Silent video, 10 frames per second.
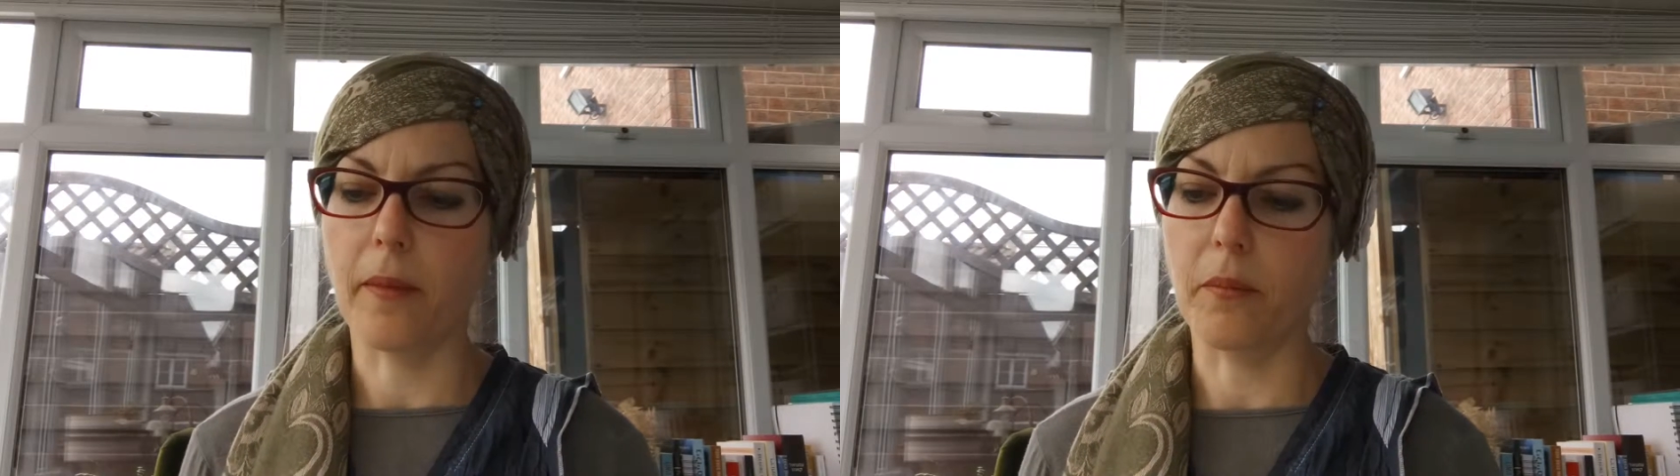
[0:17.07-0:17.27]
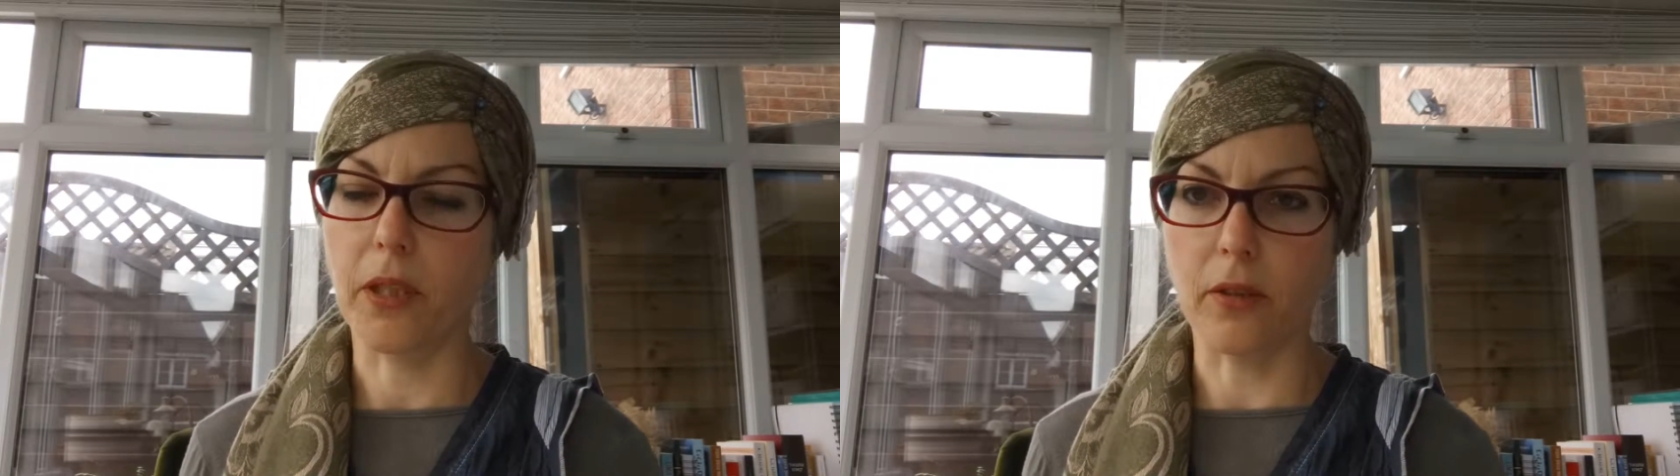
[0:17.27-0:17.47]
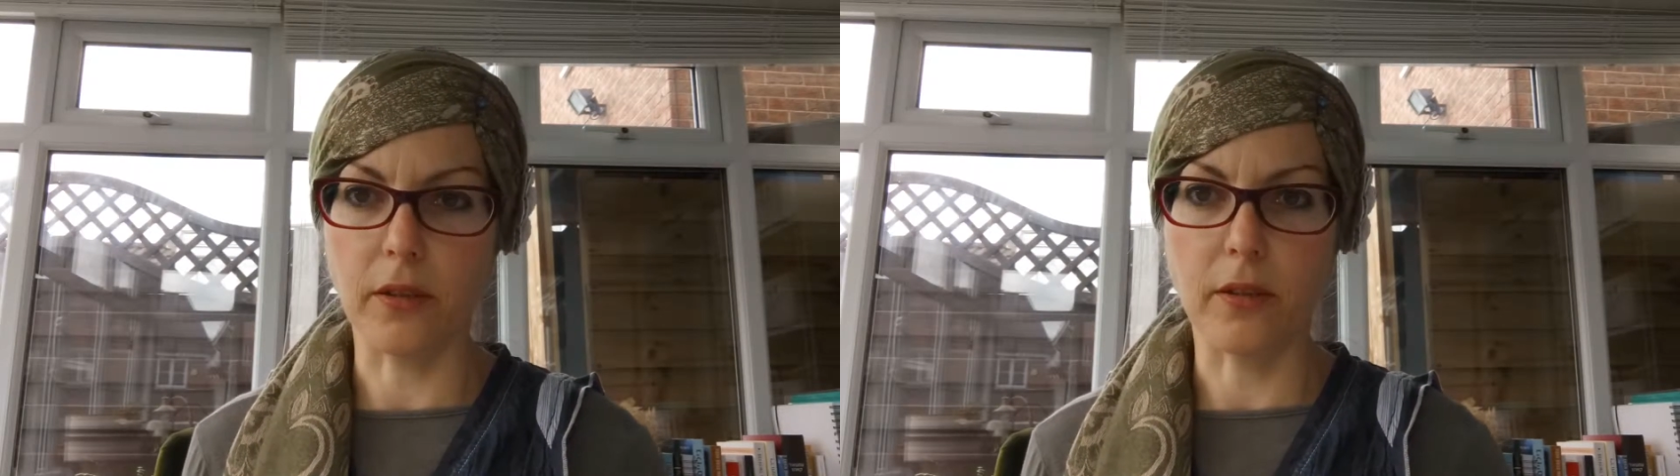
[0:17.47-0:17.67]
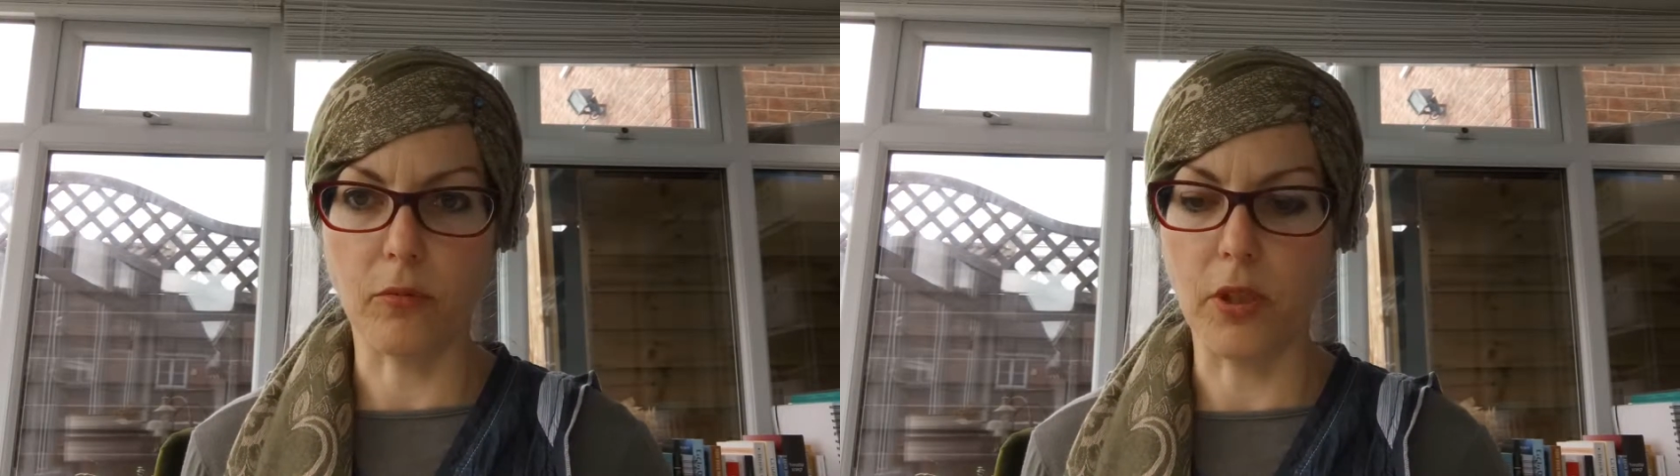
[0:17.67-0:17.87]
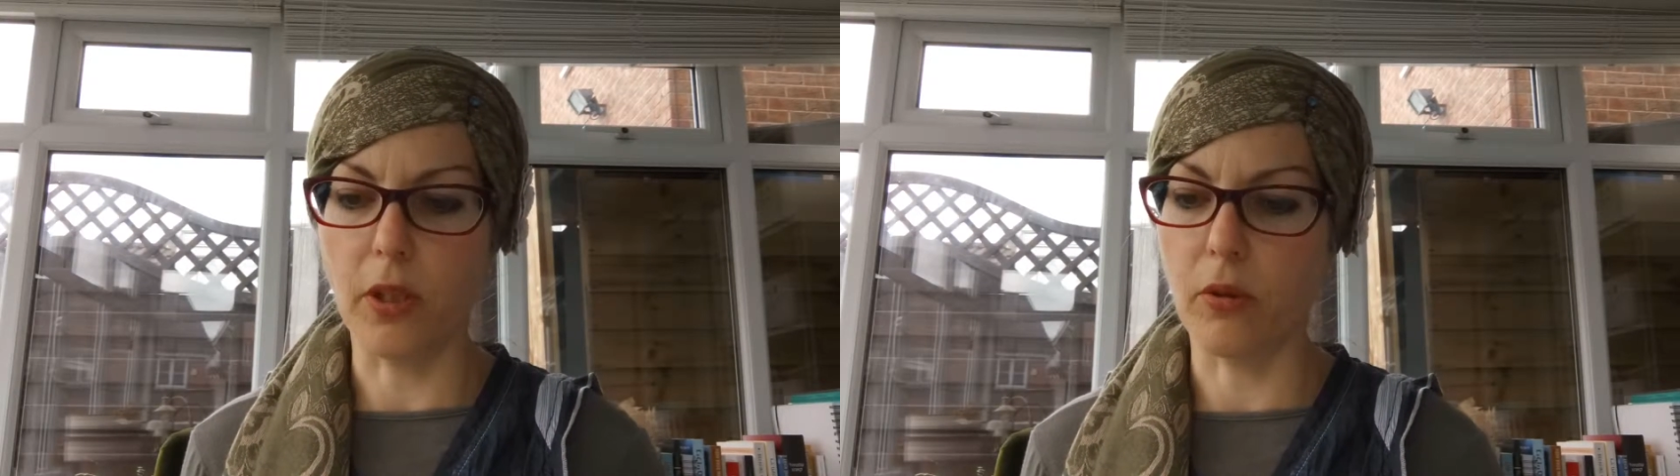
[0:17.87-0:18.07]
because
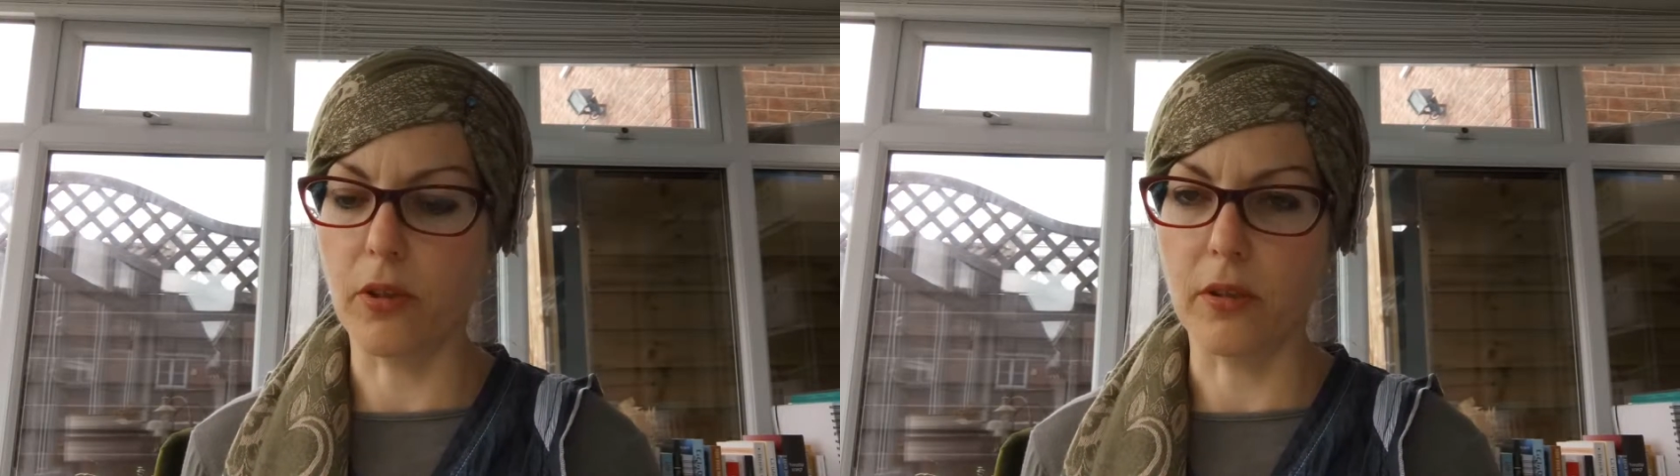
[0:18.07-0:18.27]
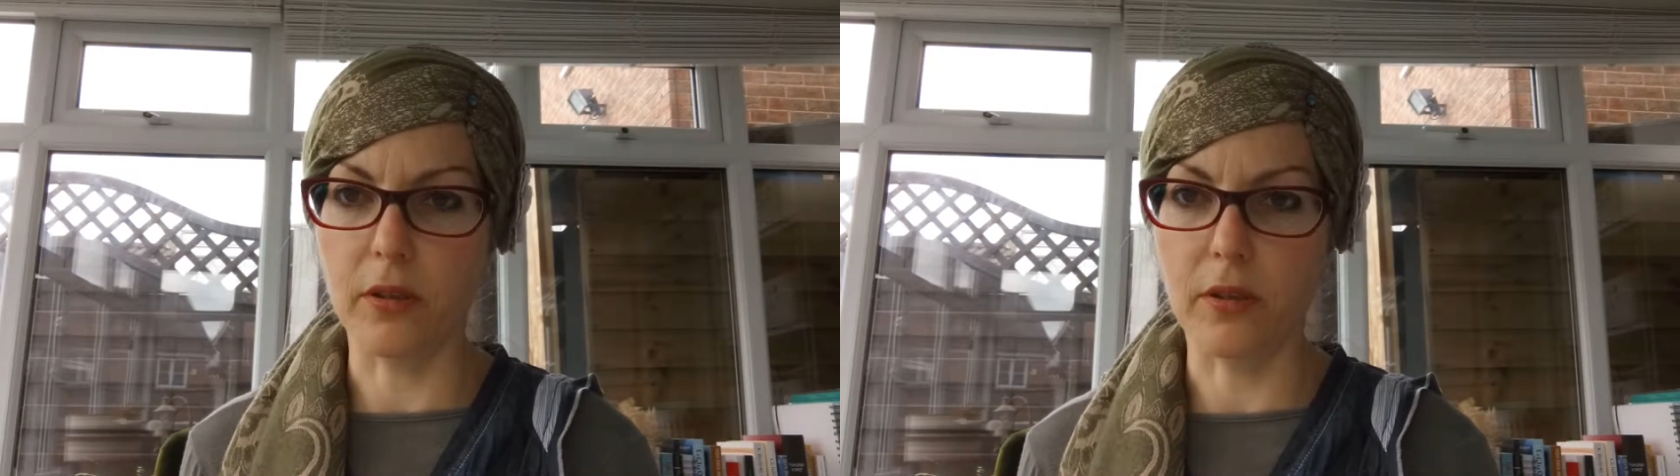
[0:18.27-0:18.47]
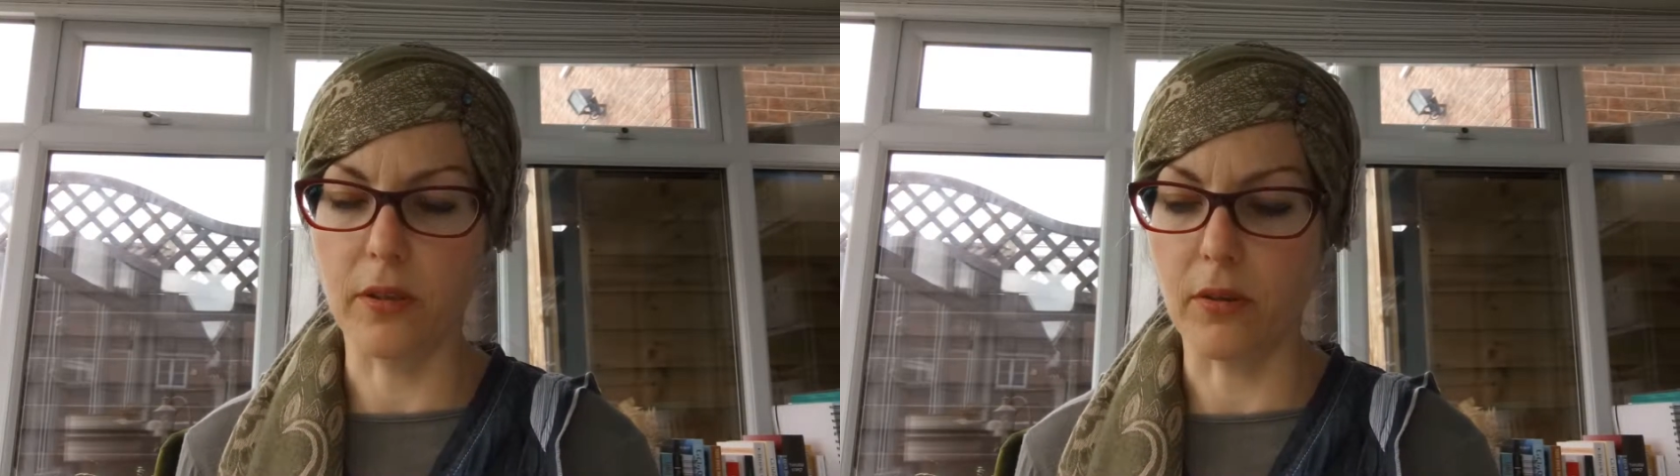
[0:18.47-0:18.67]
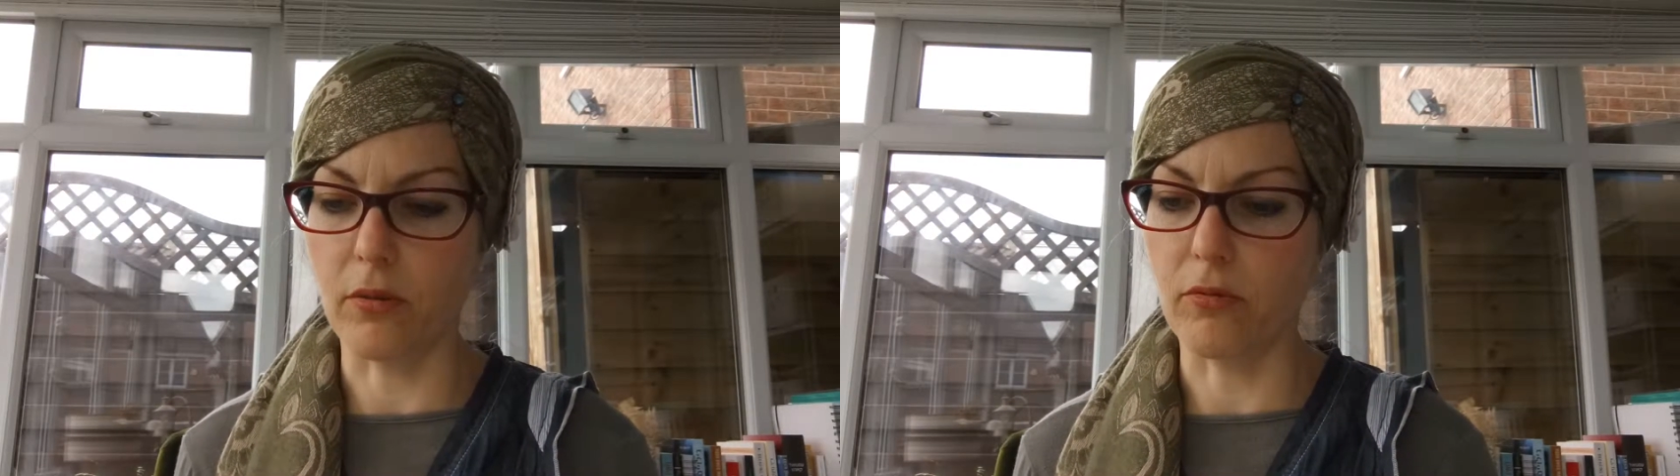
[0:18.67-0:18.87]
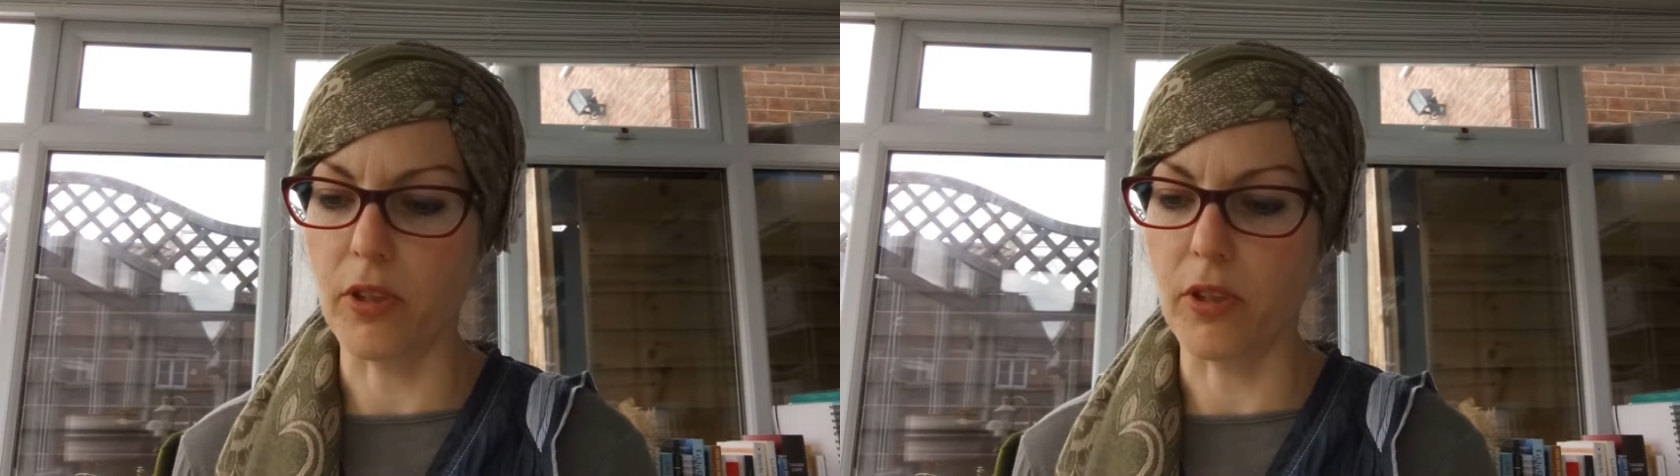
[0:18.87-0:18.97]
we know that it's not